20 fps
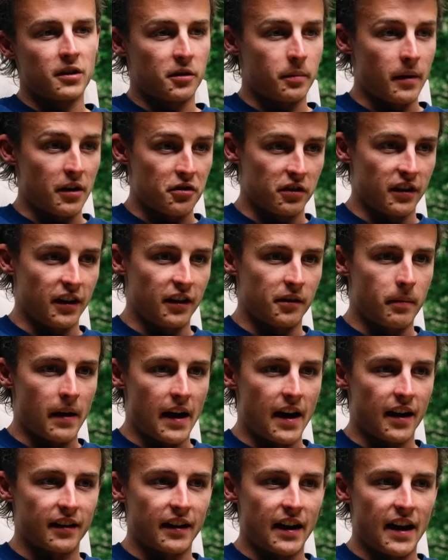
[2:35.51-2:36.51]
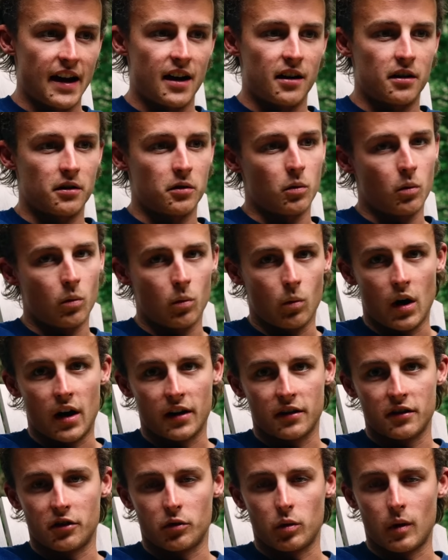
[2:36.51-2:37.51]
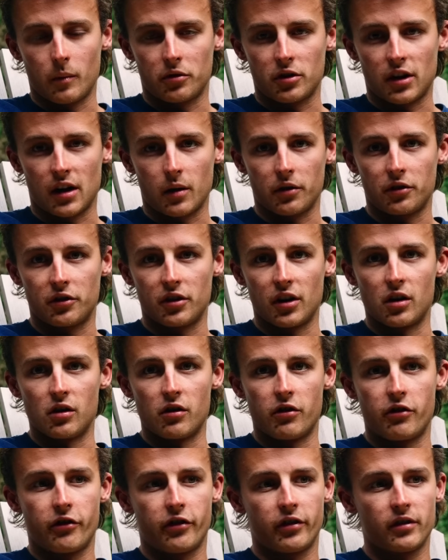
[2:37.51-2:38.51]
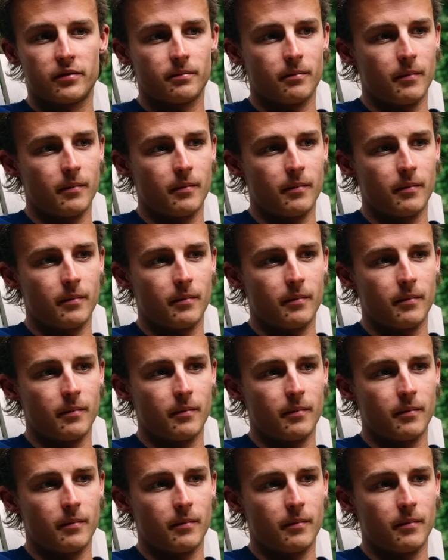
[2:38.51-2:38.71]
special needs bag down, walked to the swim start with Soph.